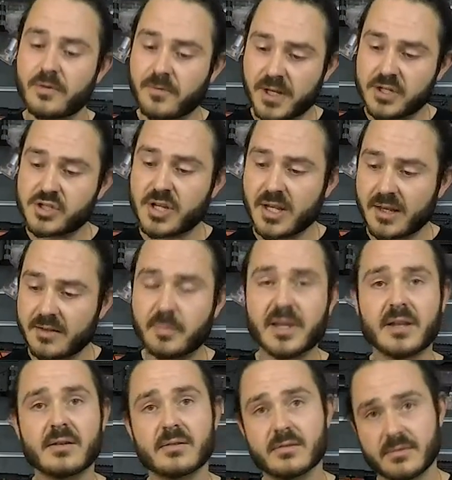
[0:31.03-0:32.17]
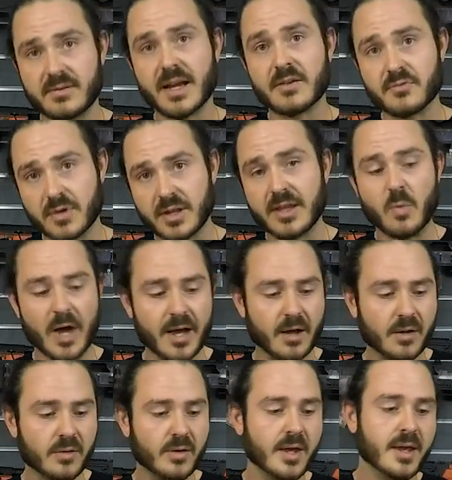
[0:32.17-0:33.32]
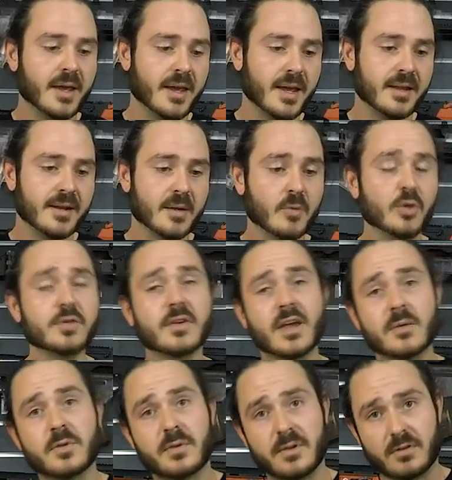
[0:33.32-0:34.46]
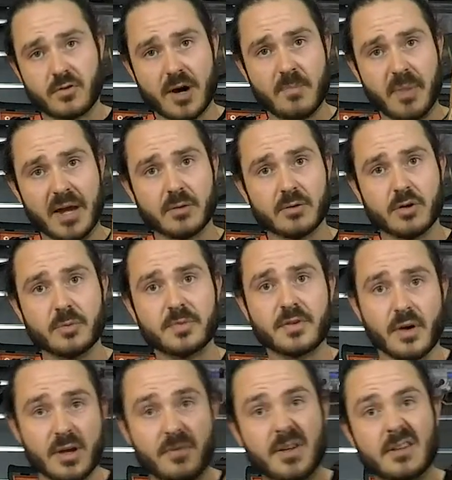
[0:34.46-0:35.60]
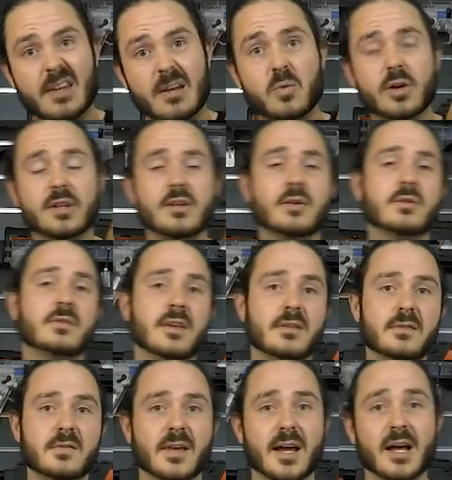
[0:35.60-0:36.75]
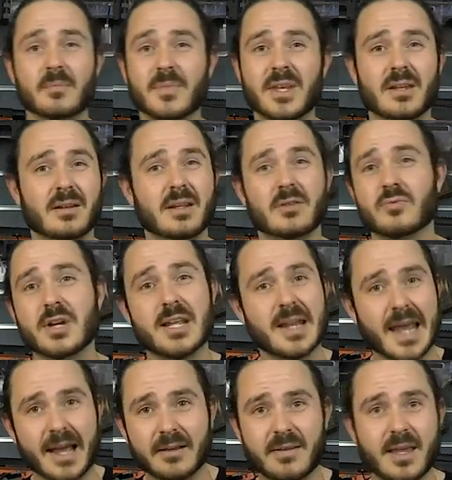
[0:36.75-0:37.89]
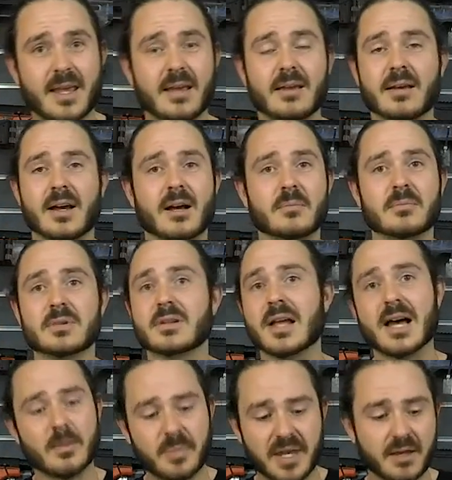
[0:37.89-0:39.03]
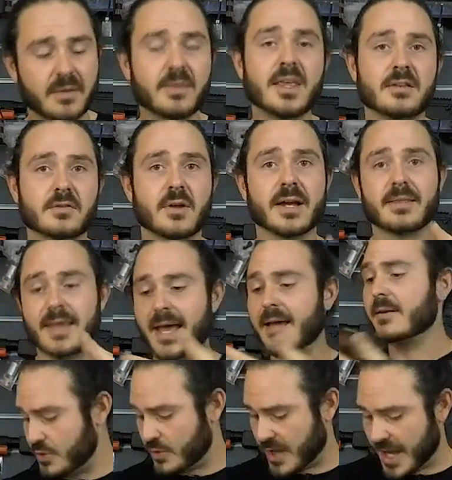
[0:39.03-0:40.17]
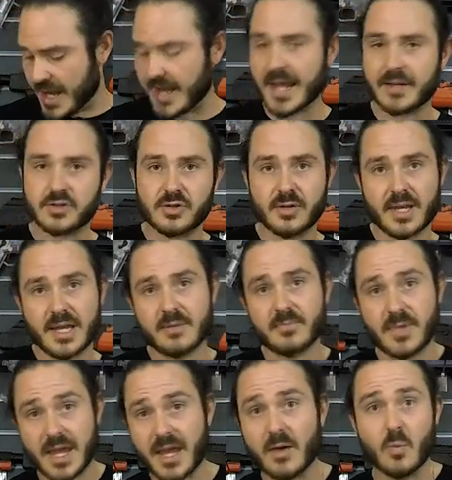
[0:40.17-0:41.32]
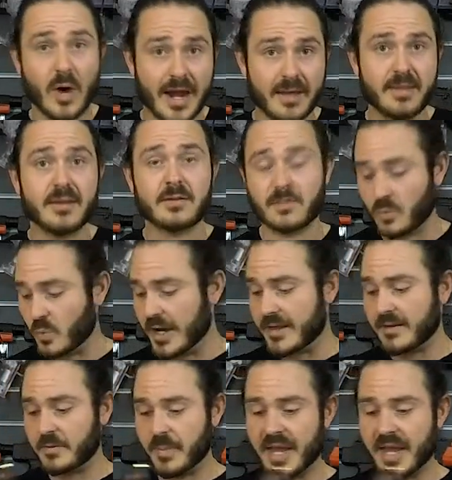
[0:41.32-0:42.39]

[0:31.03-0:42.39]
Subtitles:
the finishing has been done really well. And also comes with this great belt loop. So if you did want to use this in reenacting, LARPing, things like that, you can actually, wear this